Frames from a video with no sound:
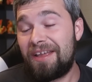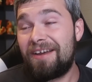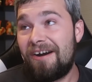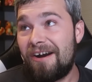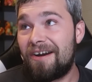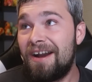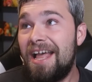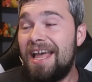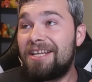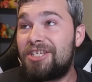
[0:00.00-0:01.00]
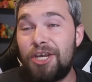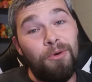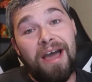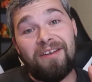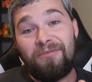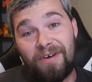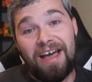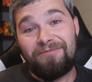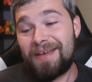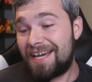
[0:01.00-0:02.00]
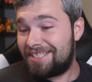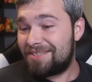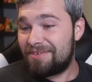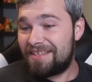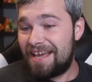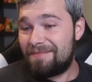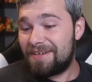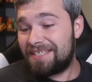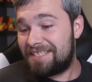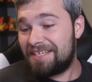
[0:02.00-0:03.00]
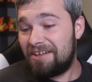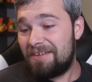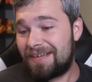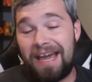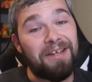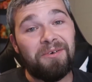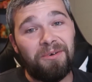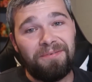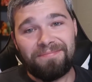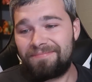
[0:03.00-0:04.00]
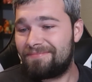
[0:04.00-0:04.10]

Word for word: we are two out of five batches with that, but still, kind of cool.